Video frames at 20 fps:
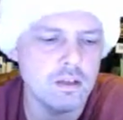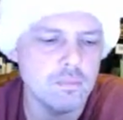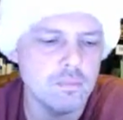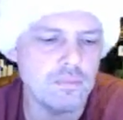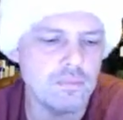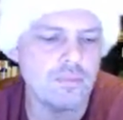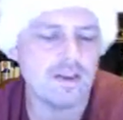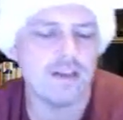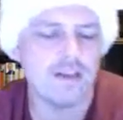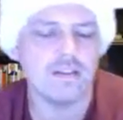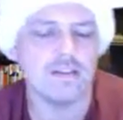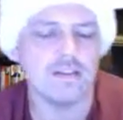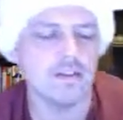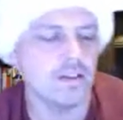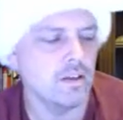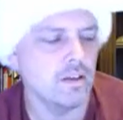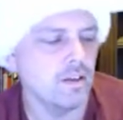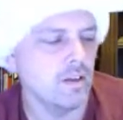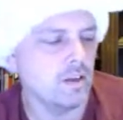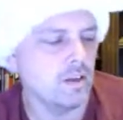They've got
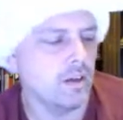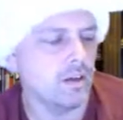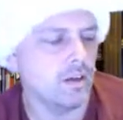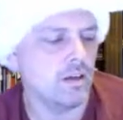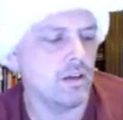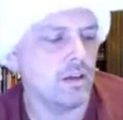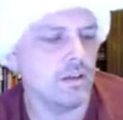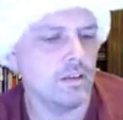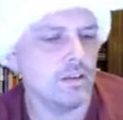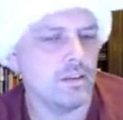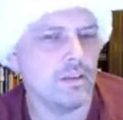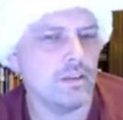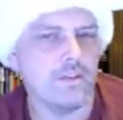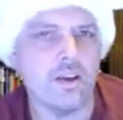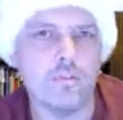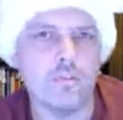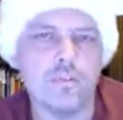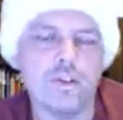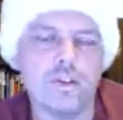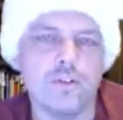
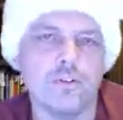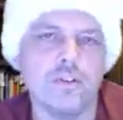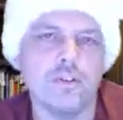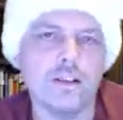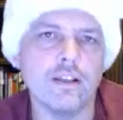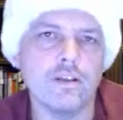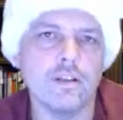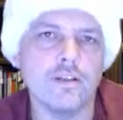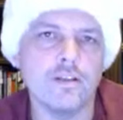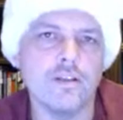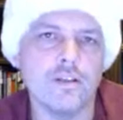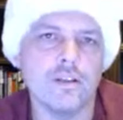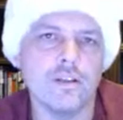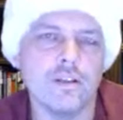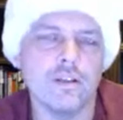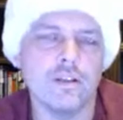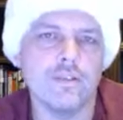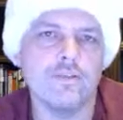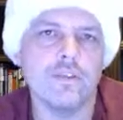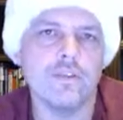Peter
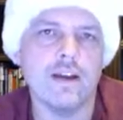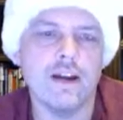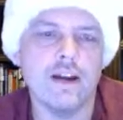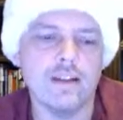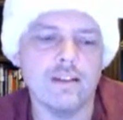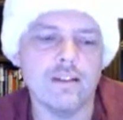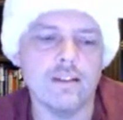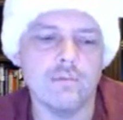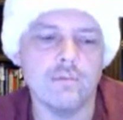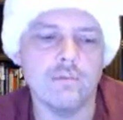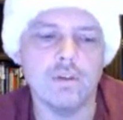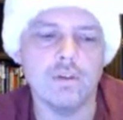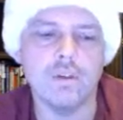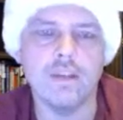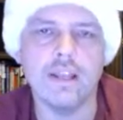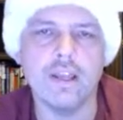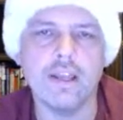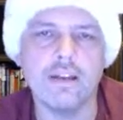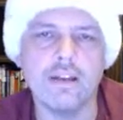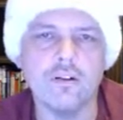Dinklage, they've got
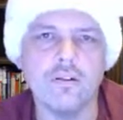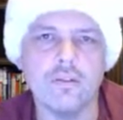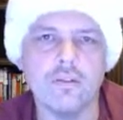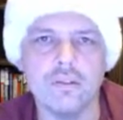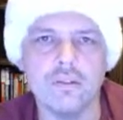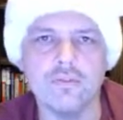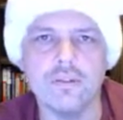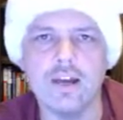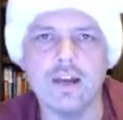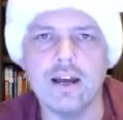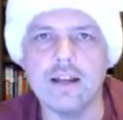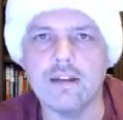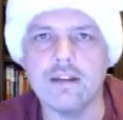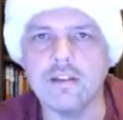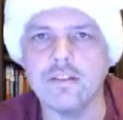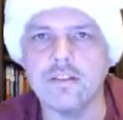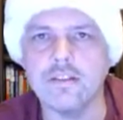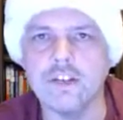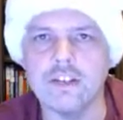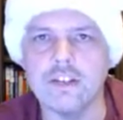Bill Hader, they've
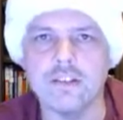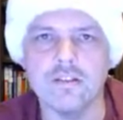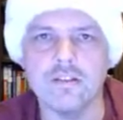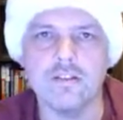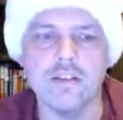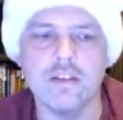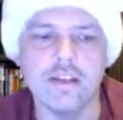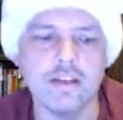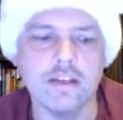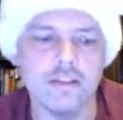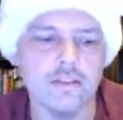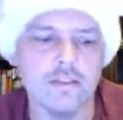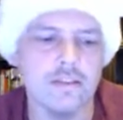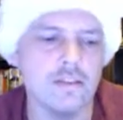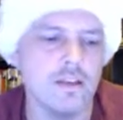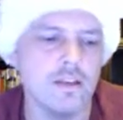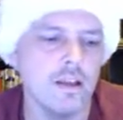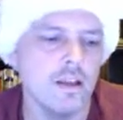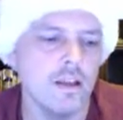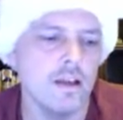got Jason
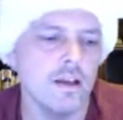Sudeikis,